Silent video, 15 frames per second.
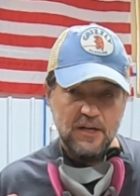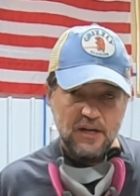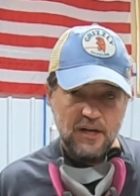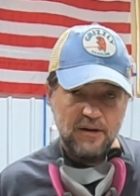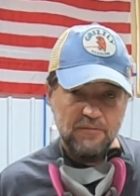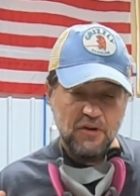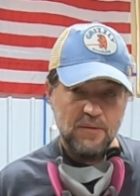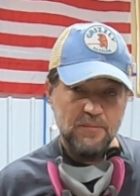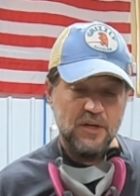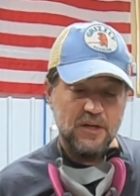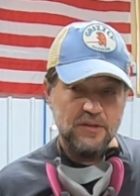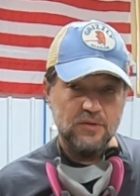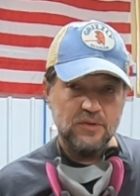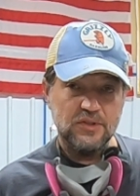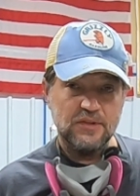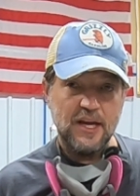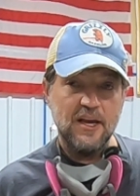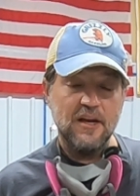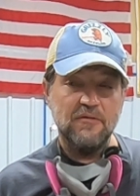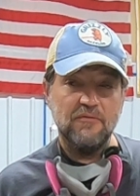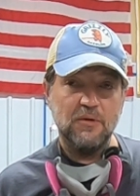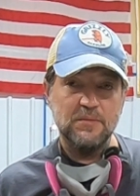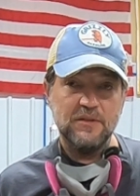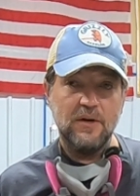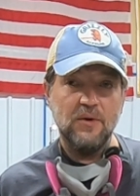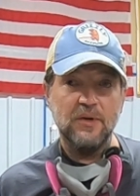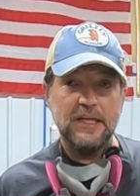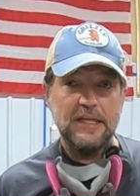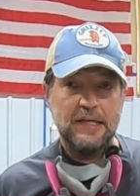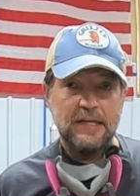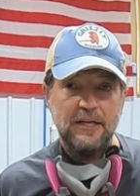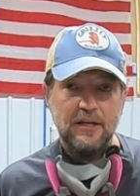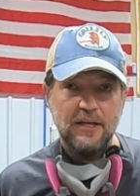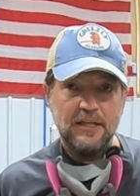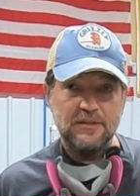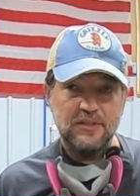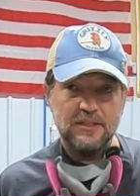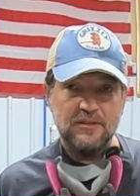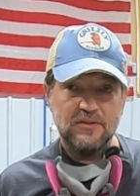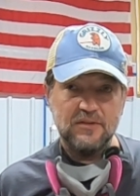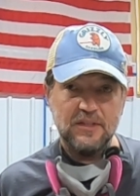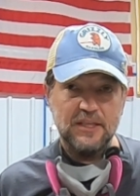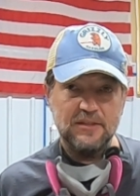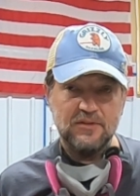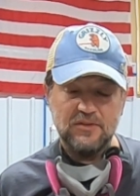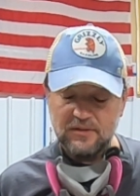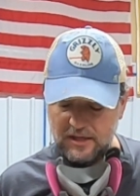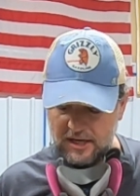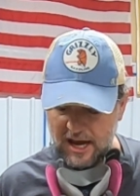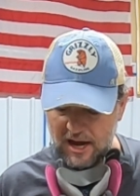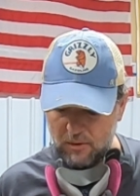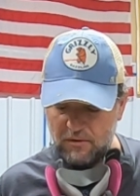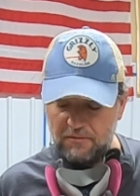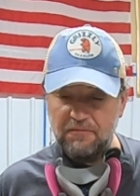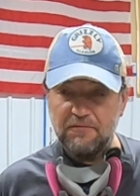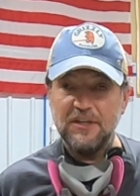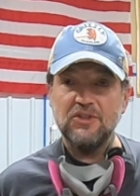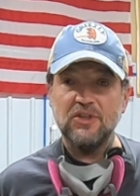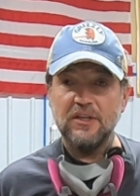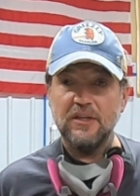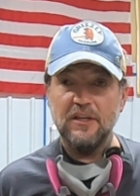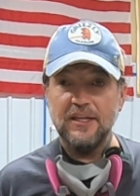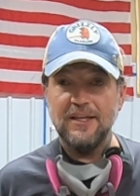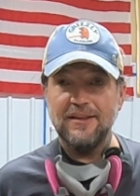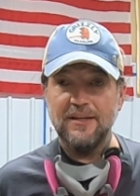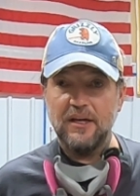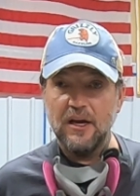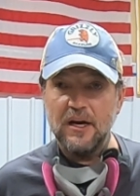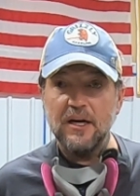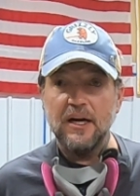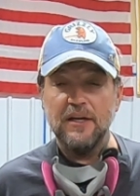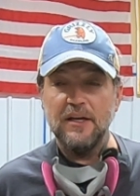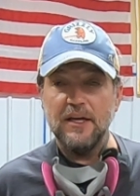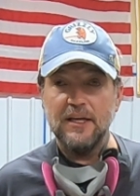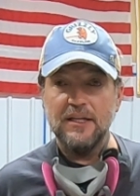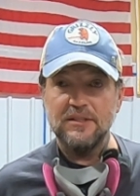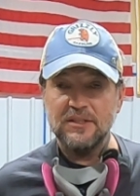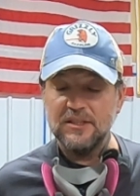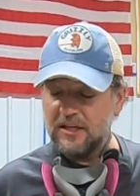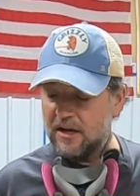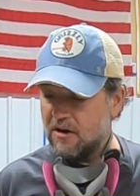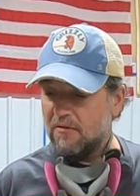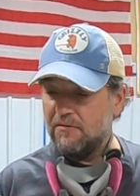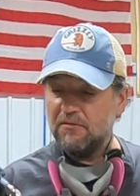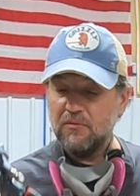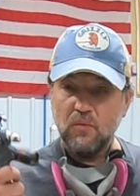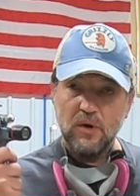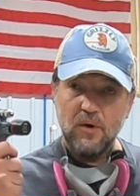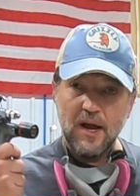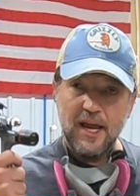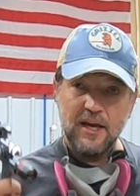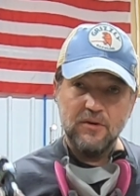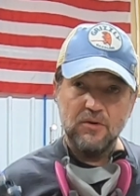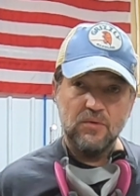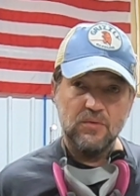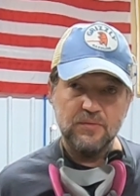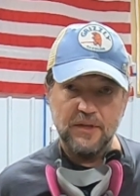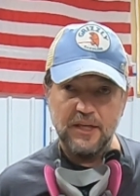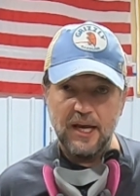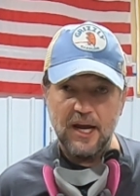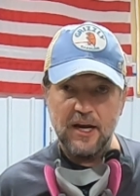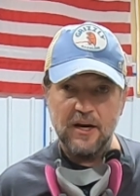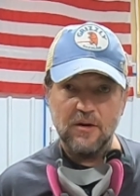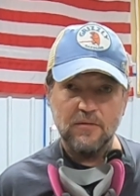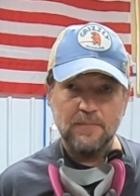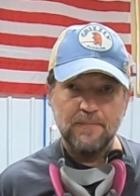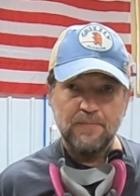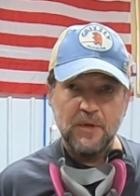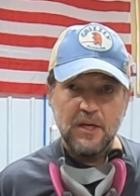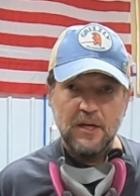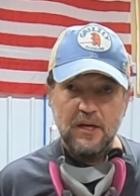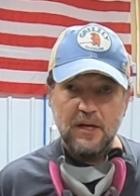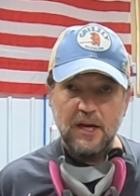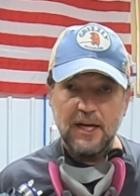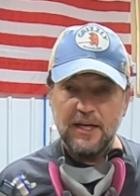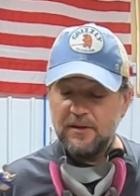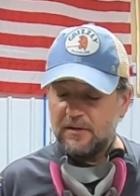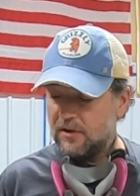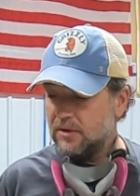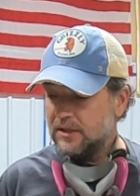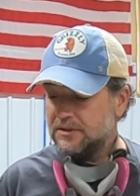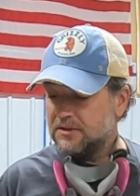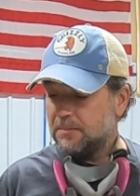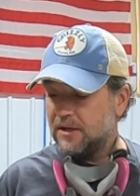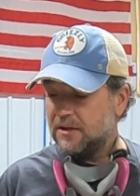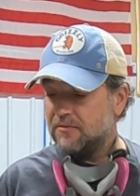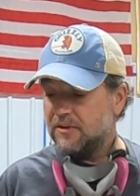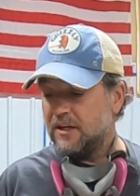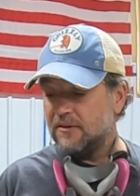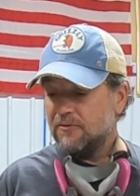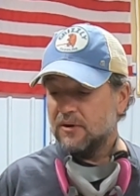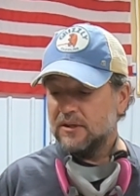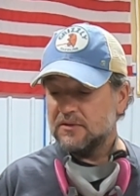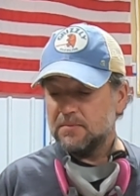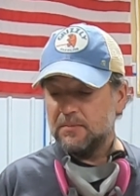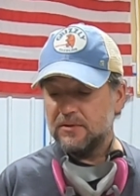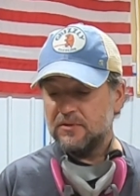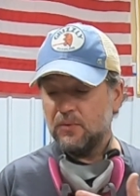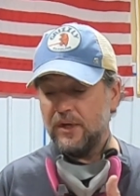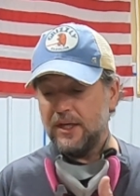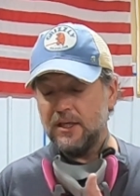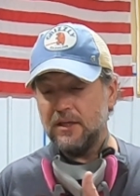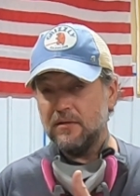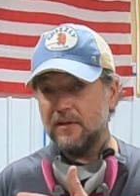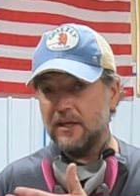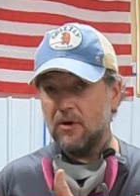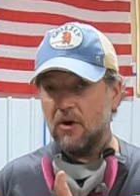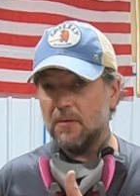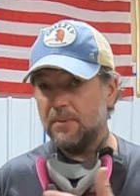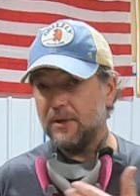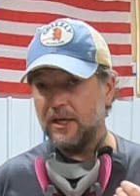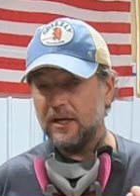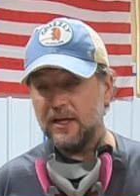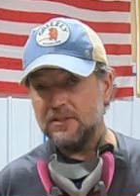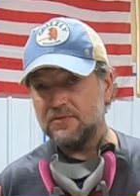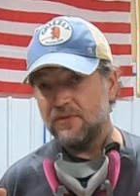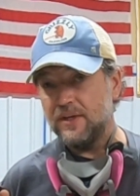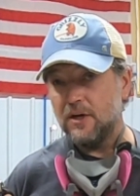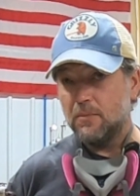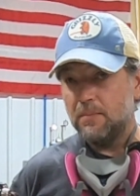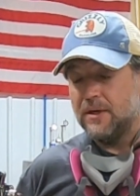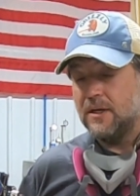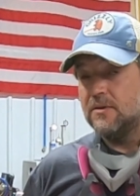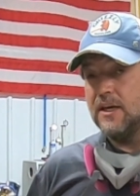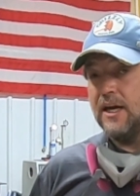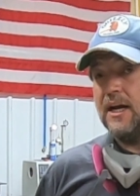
I've come to understand from Tony is it's, it's how efficiently the gun itself will handle the air. And there is a bit of a difference between the RP and HVLP on that